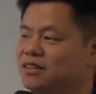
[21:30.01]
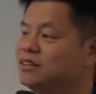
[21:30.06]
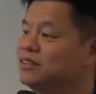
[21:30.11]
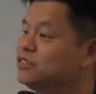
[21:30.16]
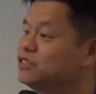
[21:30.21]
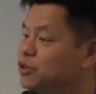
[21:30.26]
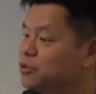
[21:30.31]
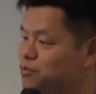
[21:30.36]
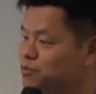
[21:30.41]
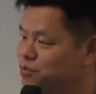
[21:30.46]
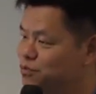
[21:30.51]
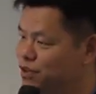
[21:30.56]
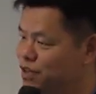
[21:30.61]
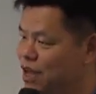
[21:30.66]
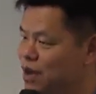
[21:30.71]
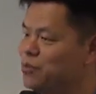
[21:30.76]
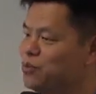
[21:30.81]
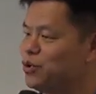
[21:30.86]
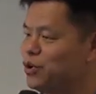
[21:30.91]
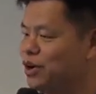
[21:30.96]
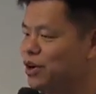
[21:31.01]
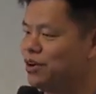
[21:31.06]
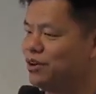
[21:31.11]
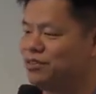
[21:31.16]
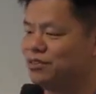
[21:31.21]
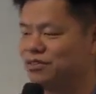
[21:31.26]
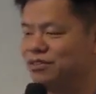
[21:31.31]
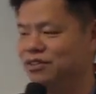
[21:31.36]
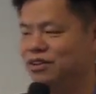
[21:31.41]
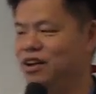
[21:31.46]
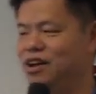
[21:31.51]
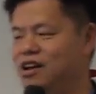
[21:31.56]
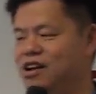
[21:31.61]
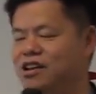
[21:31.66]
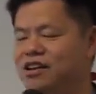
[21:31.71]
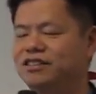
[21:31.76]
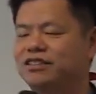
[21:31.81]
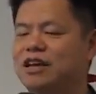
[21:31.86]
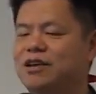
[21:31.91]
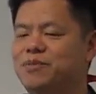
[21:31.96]
so VMware, uh,
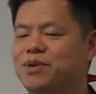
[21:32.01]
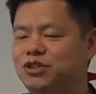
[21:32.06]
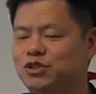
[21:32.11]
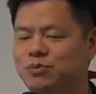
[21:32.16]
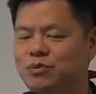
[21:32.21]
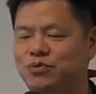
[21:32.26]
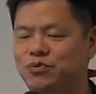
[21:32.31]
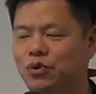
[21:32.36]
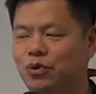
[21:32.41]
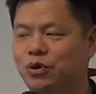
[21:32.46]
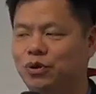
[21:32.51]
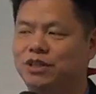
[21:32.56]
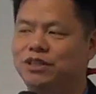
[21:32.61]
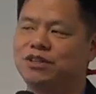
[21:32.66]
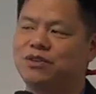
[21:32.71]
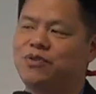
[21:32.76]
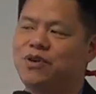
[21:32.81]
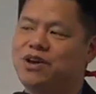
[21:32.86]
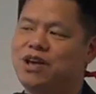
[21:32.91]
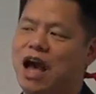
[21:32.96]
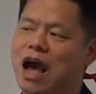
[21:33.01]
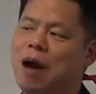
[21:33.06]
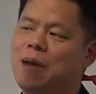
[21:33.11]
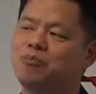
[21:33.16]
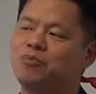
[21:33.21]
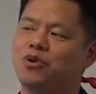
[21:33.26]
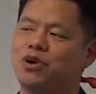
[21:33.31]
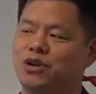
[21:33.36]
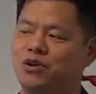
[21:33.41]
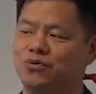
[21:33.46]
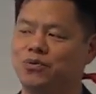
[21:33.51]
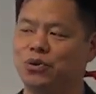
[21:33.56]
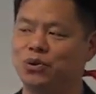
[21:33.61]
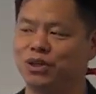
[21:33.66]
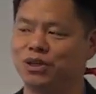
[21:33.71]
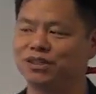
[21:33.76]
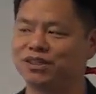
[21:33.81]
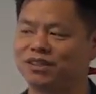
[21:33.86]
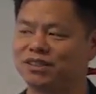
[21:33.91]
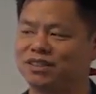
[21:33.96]
as I mentioned before, is a very operator
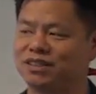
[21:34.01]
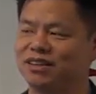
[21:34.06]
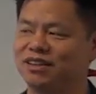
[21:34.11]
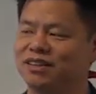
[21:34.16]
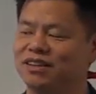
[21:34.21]
focused.